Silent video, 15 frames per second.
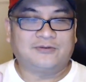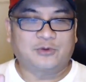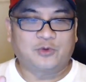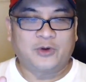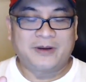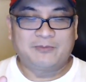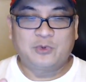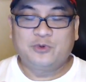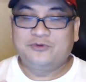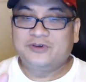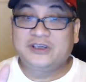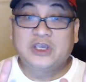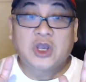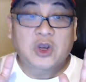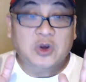great
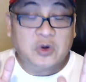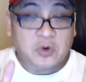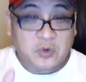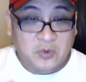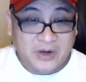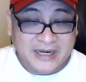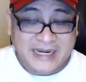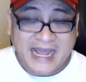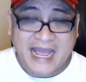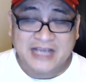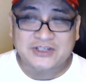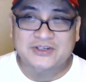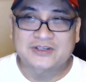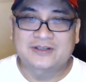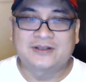movie, great
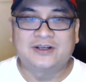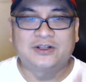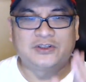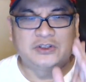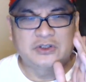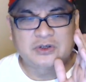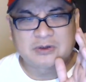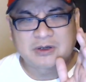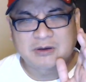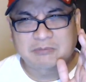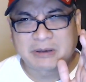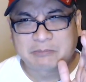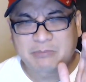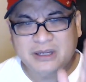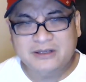action.
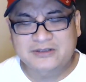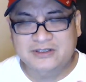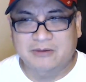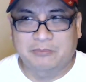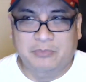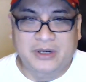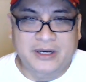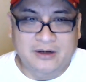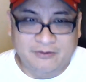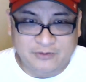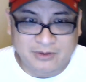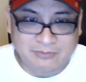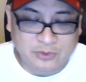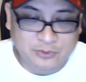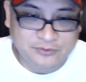My biggest complaint of
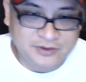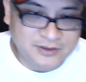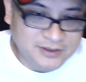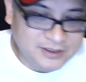the movie